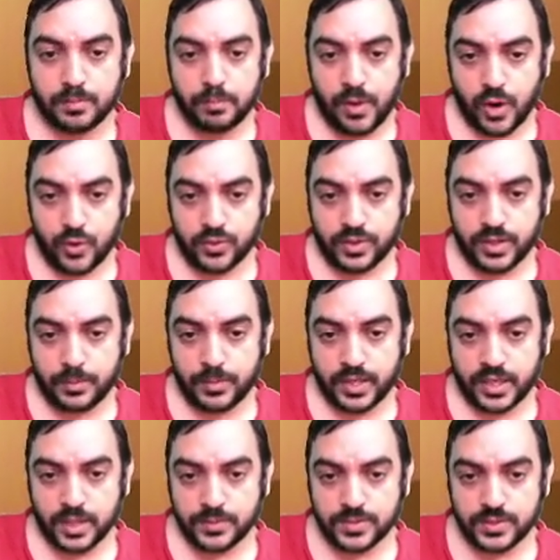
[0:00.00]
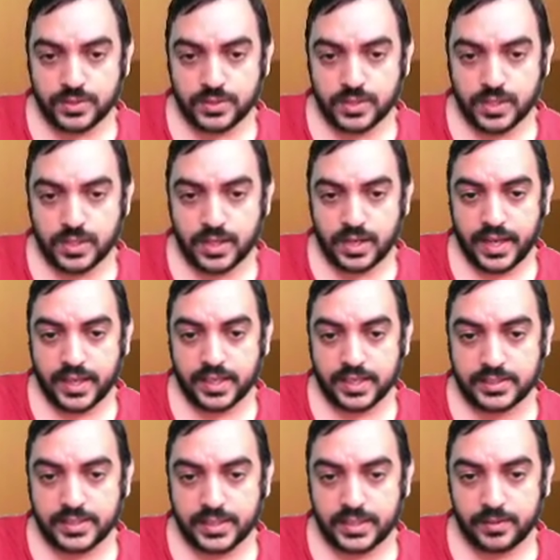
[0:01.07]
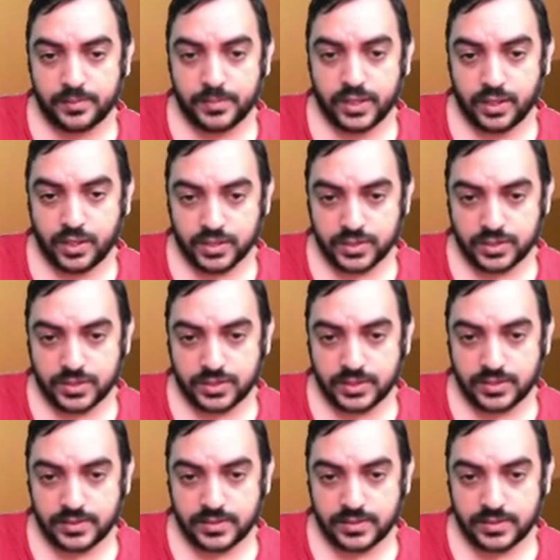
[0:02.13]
pound becomes underlying asset because